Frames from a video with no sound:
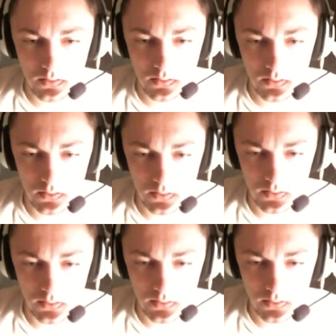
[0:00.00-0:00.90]

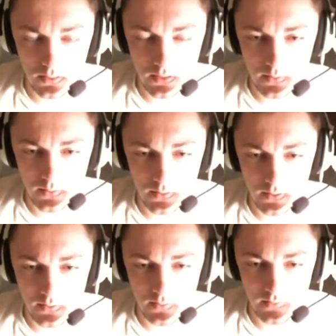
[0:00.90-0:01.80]
Uh, I think I'm going
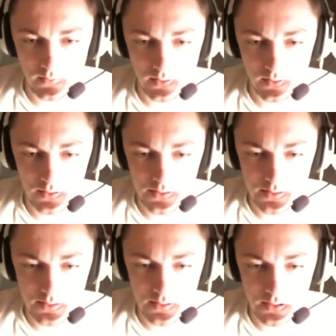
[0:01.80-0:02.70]
into the
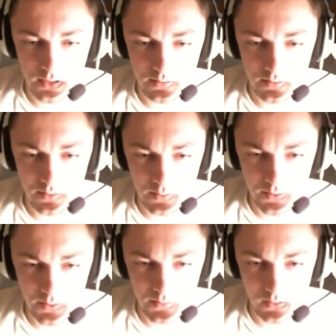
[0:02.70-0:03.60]
forest. No, I'm
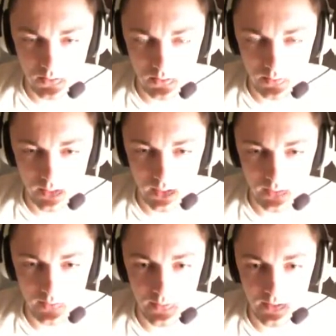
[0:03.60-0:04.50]
still following a
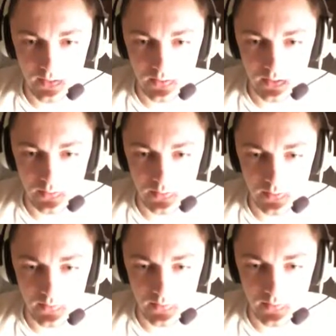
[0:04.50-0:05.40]
path. I've been in a lot of
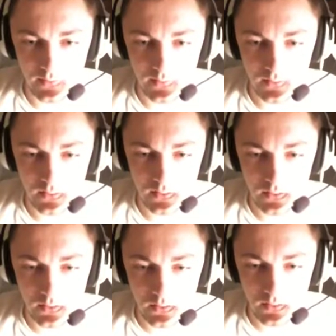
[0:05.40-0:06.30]
places.
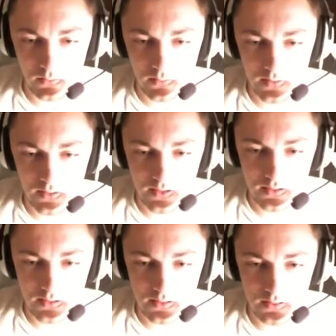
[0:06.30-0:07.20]
What's this?